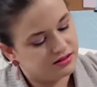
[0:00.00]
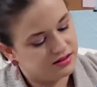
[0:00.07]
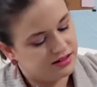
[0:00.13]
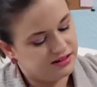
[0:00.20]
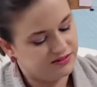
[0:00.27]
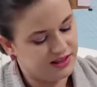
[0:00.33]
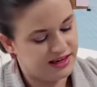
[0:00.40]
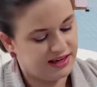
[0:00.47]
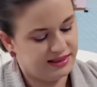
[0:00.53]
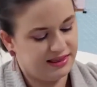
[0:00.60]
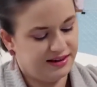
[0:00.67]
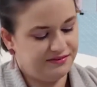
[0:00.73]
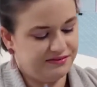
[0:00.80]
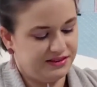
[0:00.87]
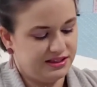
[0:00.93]
if they had
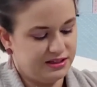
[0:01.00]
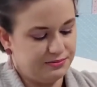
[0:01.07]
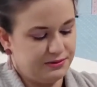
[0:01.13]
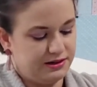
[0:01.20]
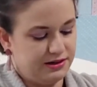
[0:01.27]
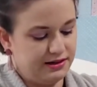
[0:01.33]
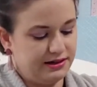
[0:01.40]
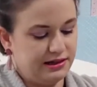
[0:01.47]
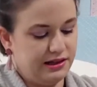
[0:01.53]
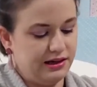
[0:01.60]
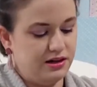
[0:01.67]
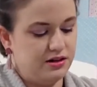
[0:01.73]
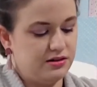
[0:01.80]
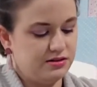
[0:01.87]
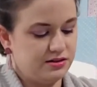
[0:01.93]
left this part
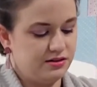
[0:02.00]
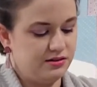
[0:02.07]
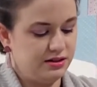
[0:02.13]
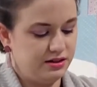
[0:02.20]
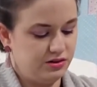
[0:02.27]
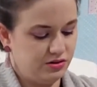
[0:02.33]
clear so that you